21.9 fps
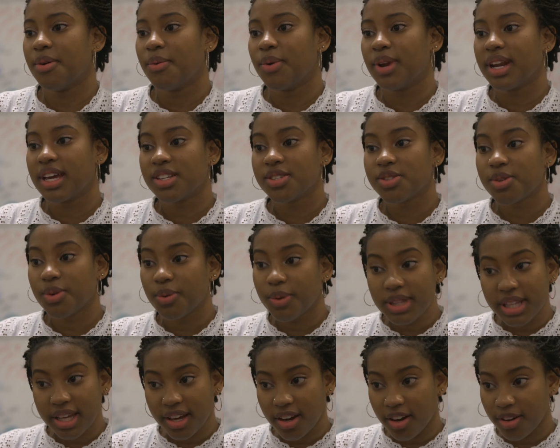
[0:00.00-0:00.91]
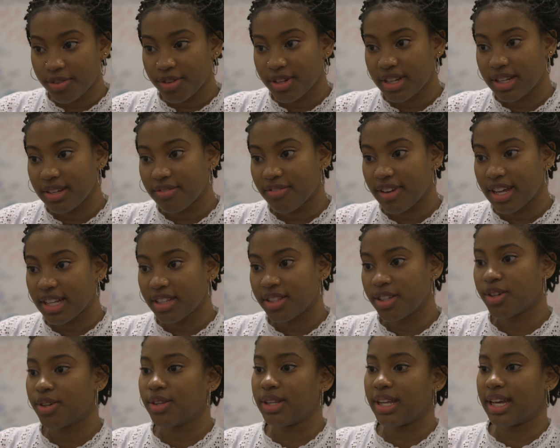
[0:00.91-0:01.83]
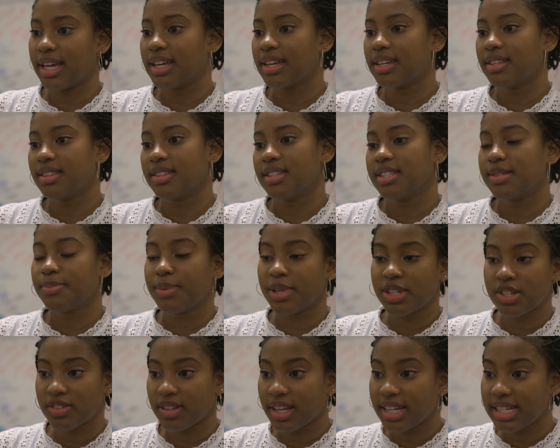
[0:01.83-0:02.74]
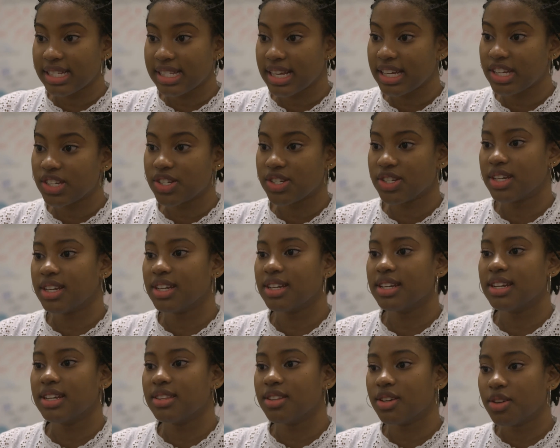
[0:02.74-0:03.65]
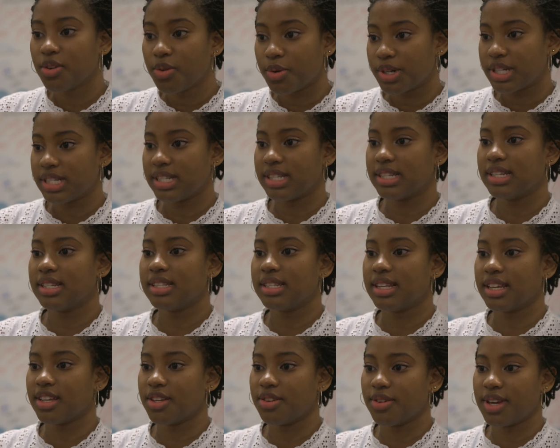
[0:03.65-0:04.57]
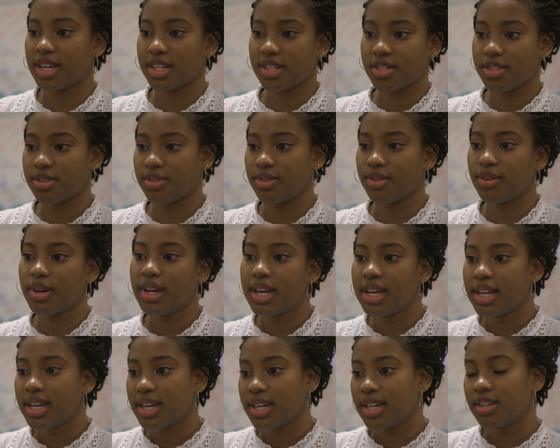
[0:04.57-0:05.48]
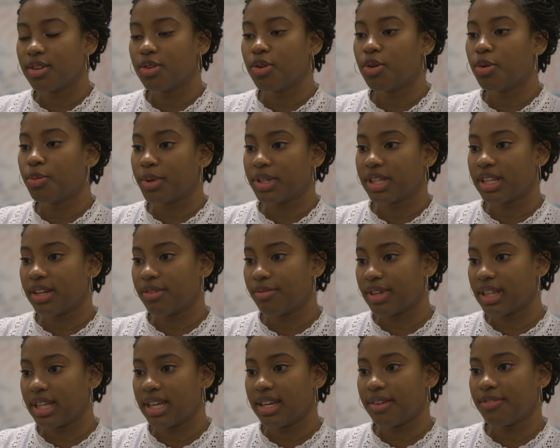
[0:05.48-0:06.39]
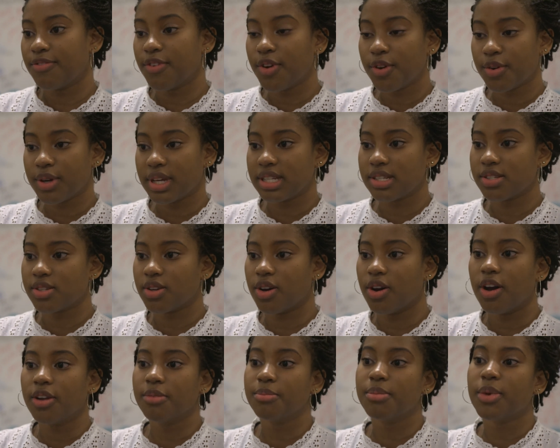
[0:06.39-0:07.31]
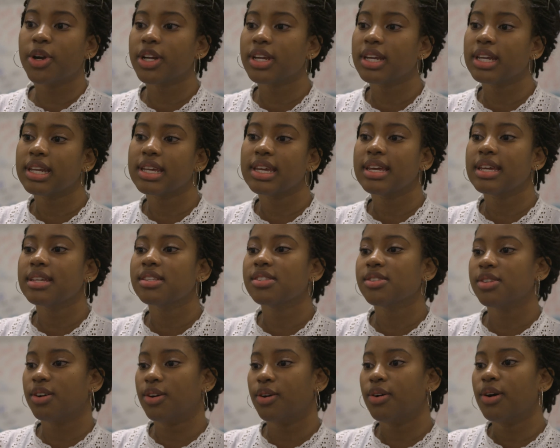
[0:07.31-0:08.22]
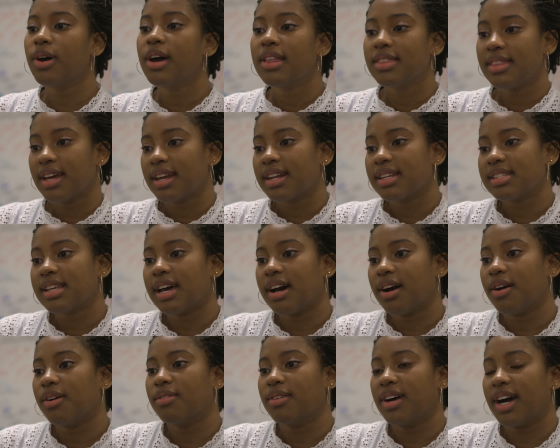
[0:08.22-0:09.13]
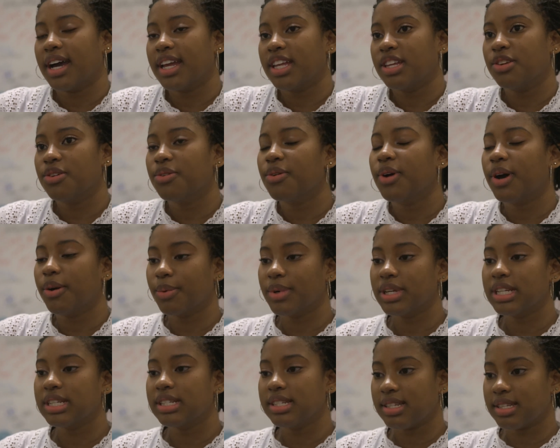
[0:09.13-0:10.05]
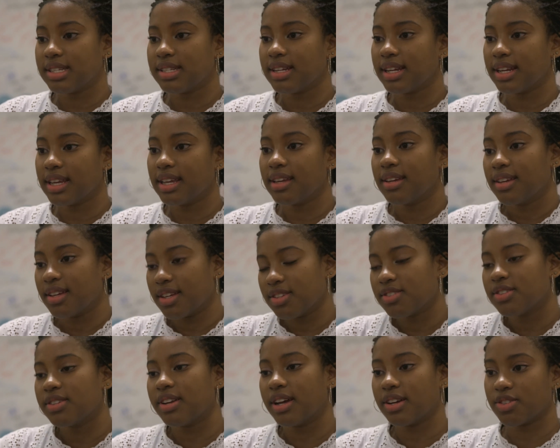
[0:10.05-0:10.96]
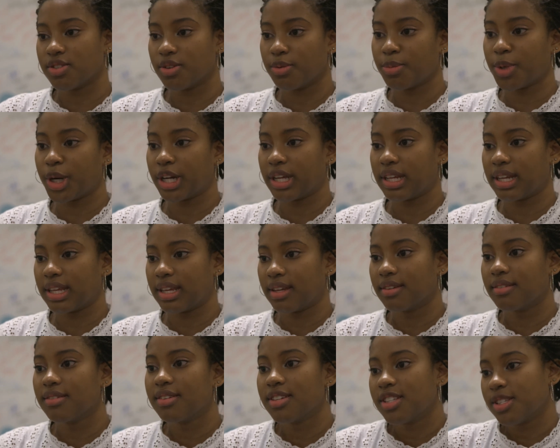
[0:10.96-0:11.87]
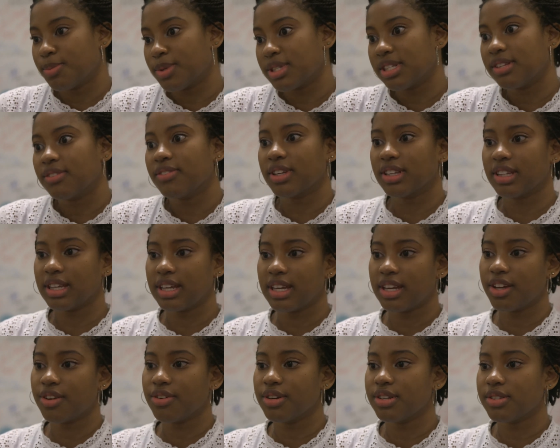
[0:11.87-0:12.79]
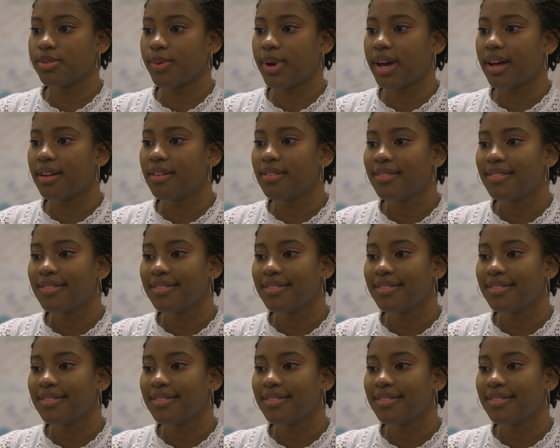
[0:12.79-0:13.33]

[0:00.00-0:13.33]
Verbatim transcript: when I saw what they offered in Venlo, like the specialization and the courses that you get to incorporate, they really focused on marketing. So that is how I knew I wanted to study international marketing, specifically here as well.